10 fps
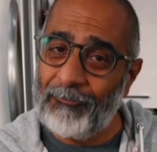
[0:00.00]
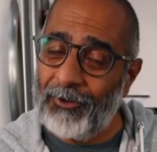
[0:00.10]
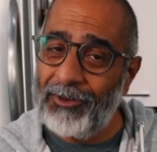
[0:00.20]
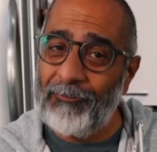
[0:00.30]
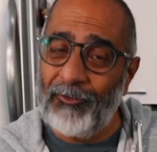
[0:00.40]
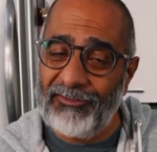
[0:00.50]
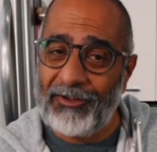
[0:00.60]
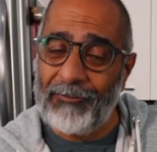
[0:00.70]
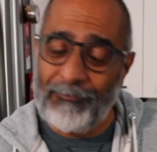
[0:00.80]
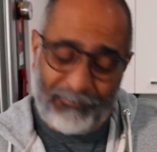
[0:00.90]
one of the most
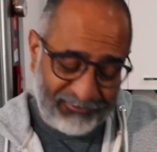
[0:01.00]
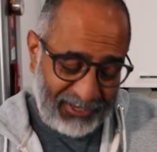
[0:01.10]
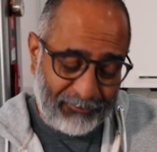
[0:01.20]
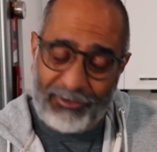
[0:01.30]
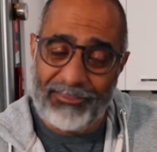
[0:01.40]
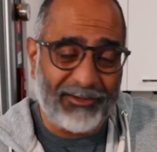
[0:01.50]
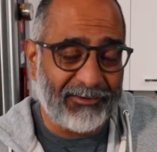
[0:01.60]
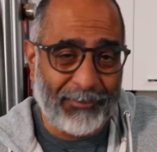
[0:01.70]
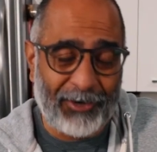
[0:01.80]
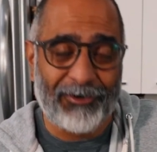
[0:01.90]
astounding things
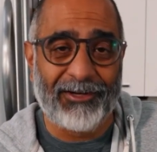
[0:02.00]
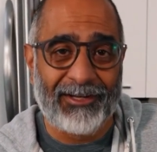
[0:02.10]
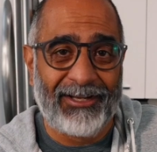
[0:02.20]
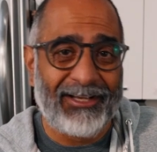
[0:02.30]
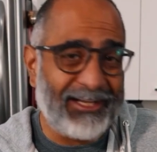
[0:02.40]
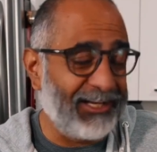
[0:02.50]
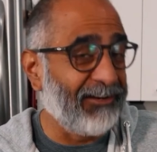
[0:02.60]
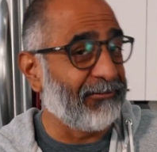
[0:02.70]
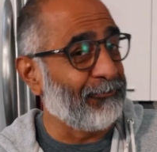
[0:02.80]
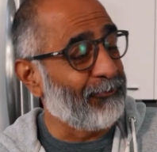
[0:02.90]
about it, it
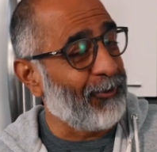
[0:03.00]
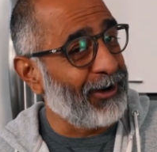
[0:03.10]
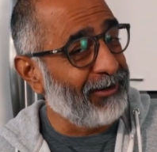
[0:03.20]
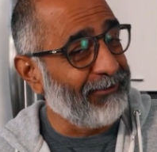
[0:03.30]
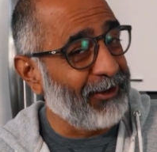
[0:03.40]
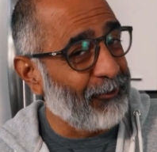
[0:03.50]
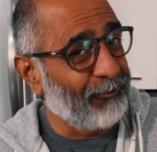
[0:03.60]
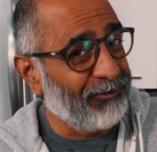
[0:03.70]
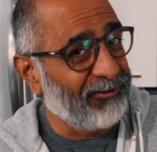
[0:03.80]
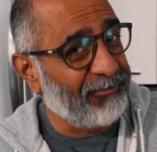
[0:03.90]
is one of the
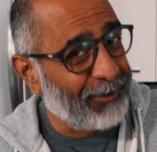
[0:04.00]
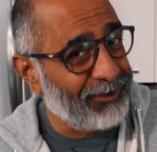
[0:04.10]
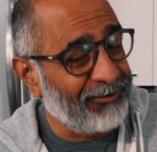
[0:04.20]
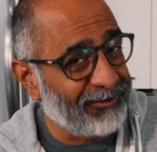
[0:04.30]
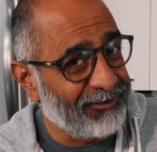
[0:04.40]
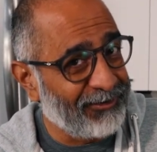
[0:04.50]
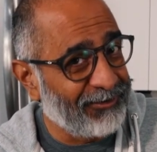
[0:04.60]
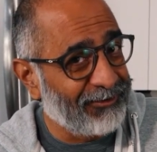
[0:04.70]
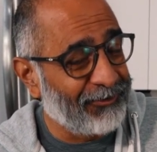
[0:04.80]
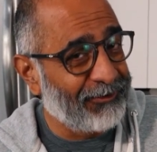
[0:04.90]
oldest
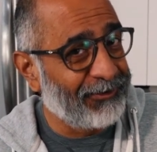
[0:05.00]
spices